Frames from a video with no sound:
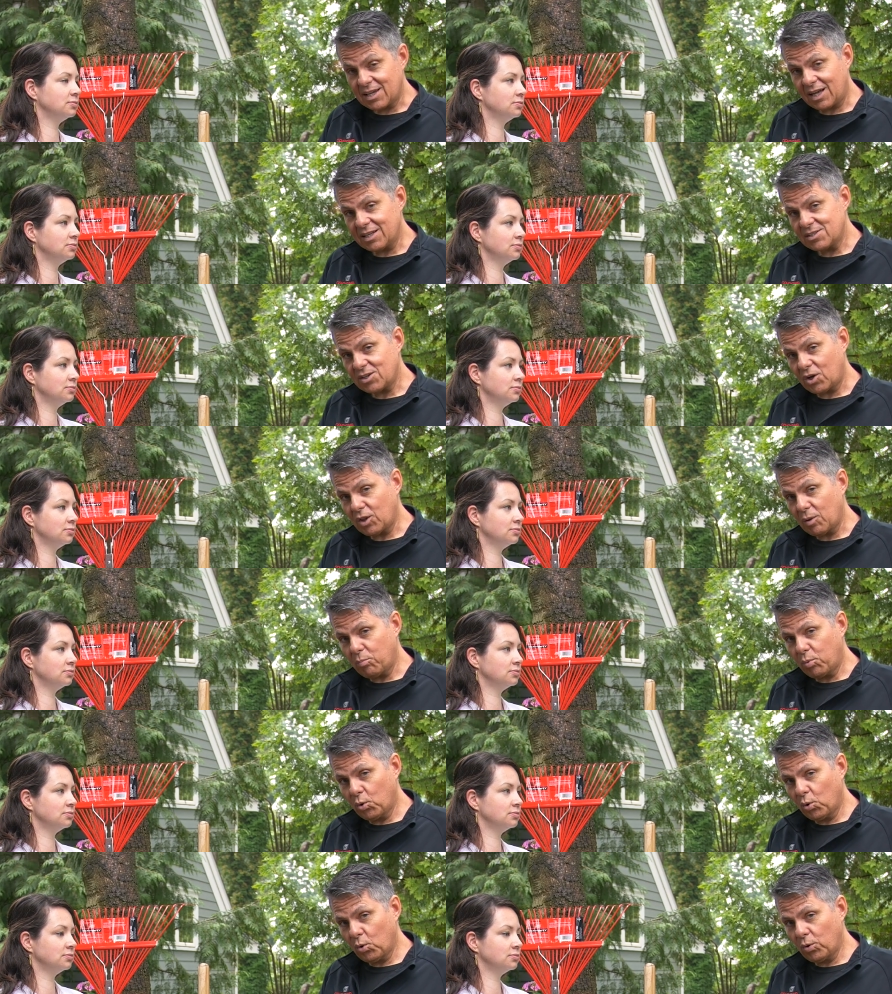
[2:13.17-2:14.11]
Speaker 1: cuts on the
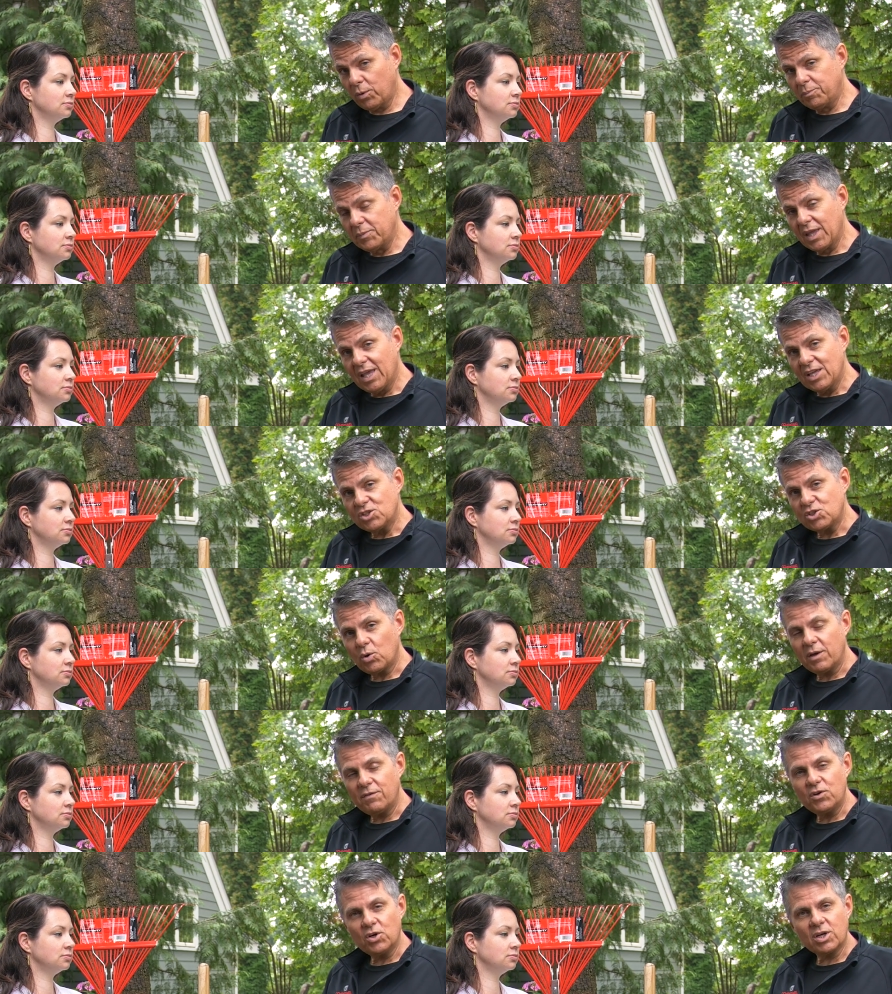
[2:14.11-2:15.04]
pool. So
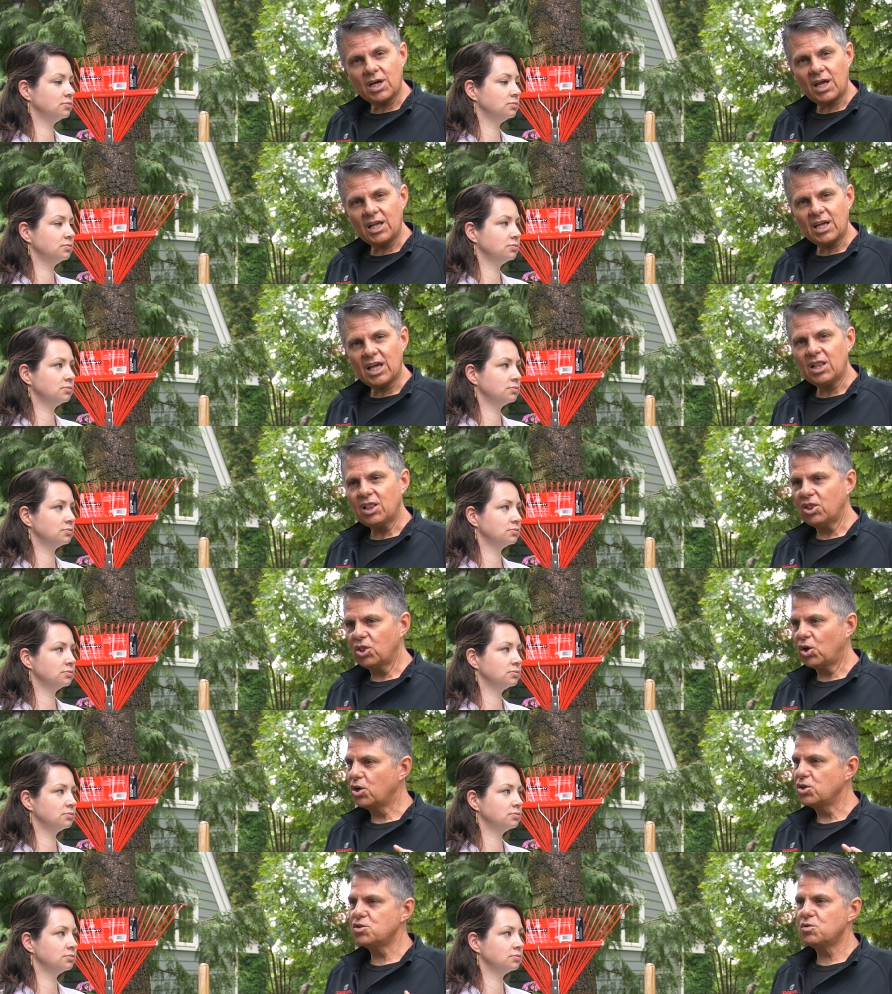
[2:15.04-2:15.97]
if you're cutting a
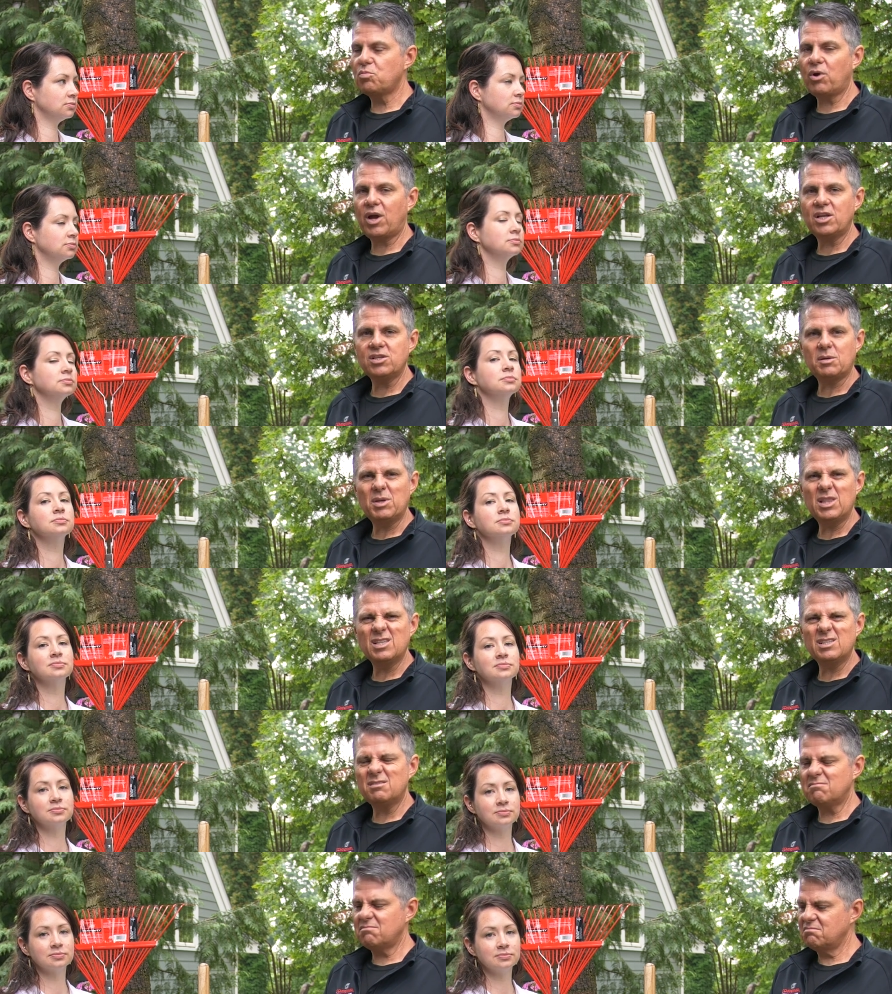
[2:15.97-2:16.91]
larger branch, I mean,
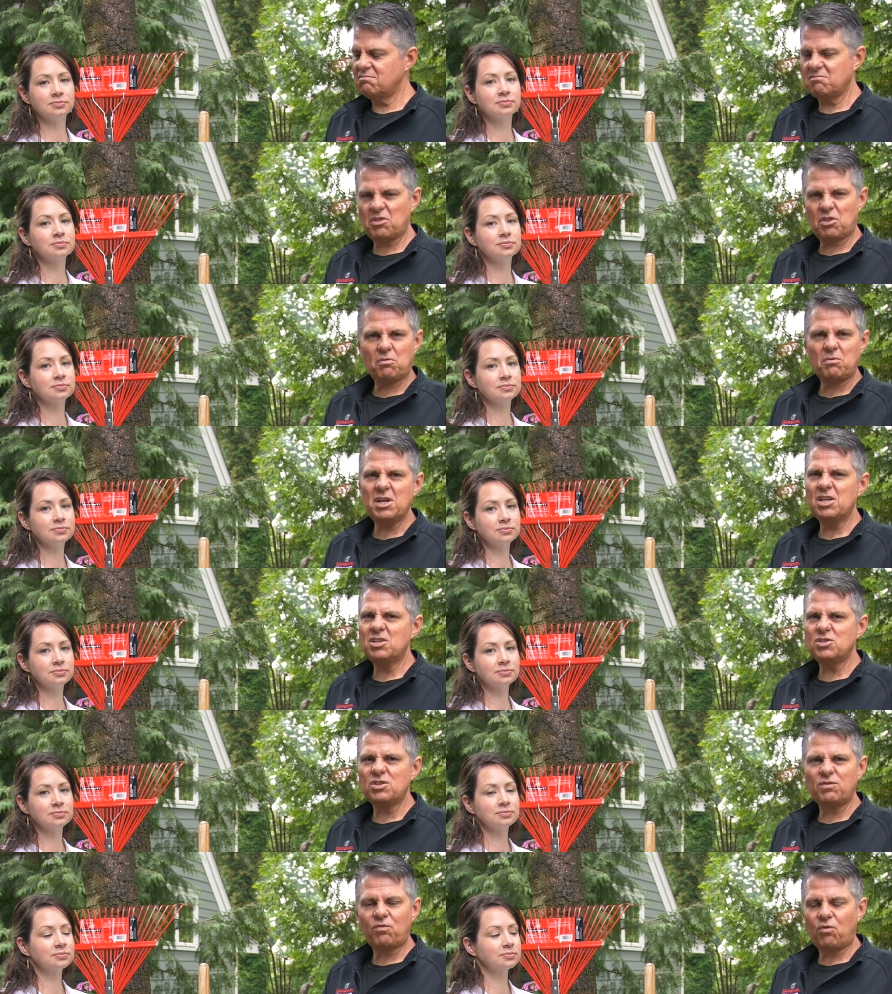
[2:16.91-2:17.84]
this 3
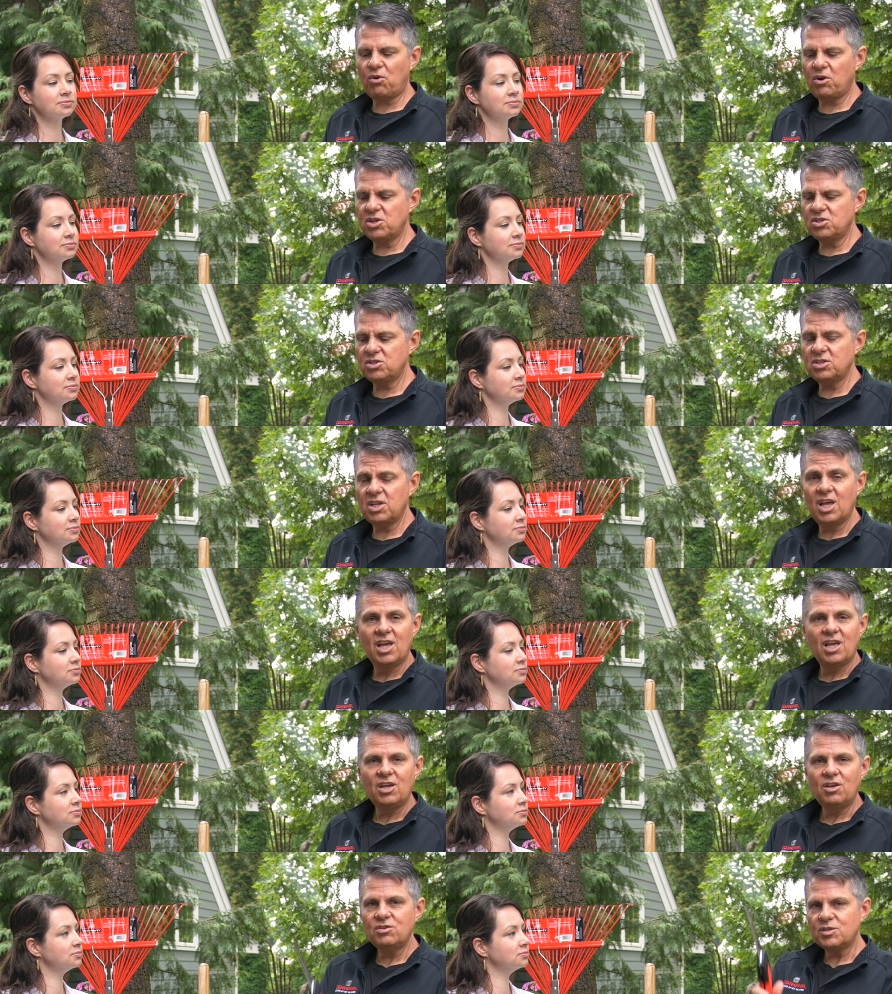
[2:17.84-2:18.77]
inches, 4 inches,
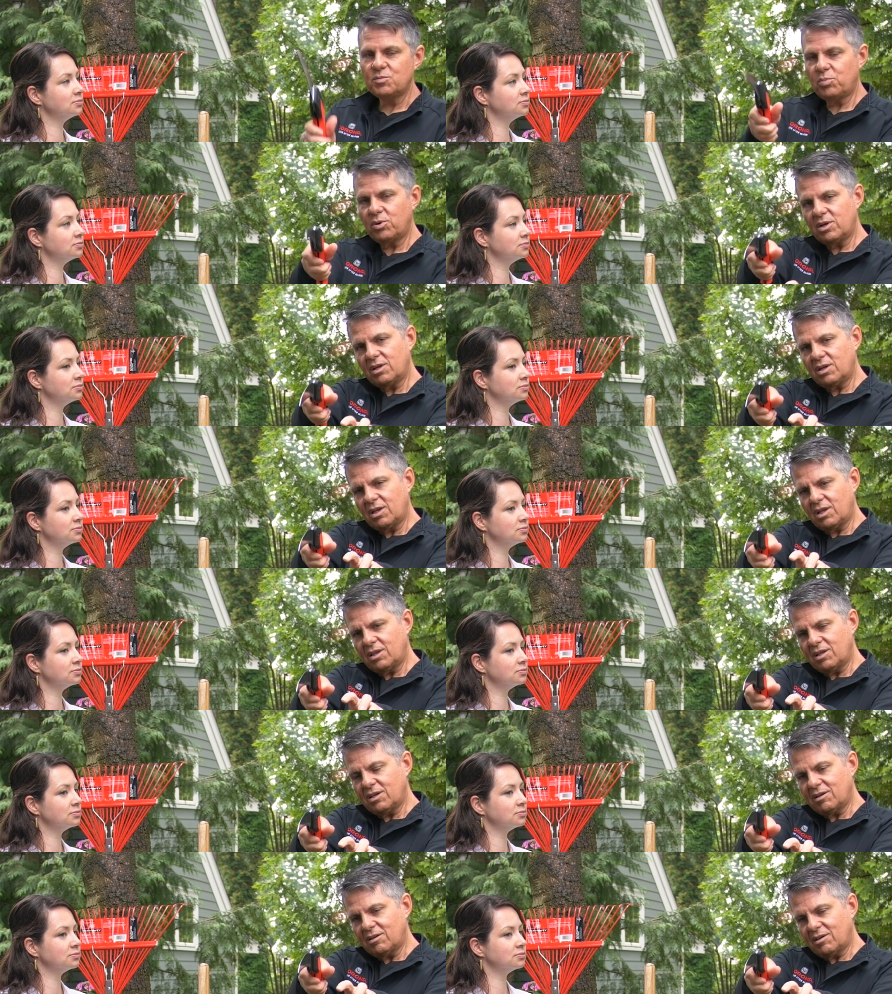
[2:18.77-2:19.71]
you just put it in
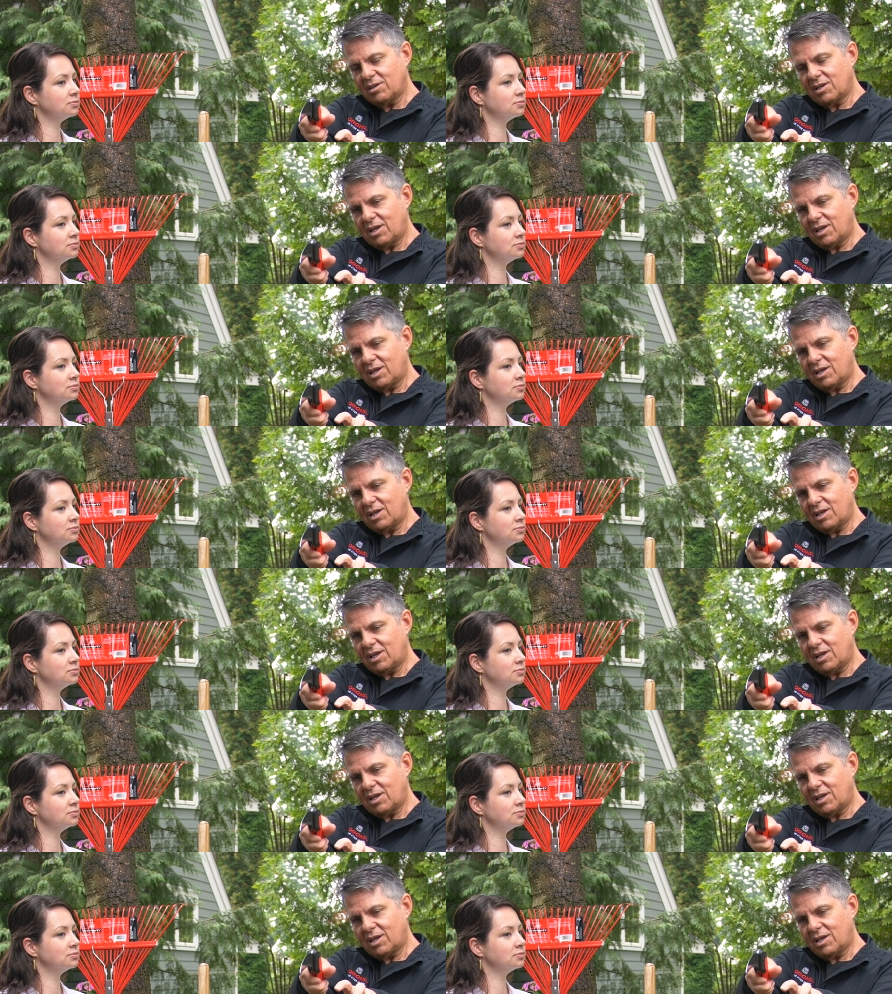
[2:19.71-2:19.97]
the,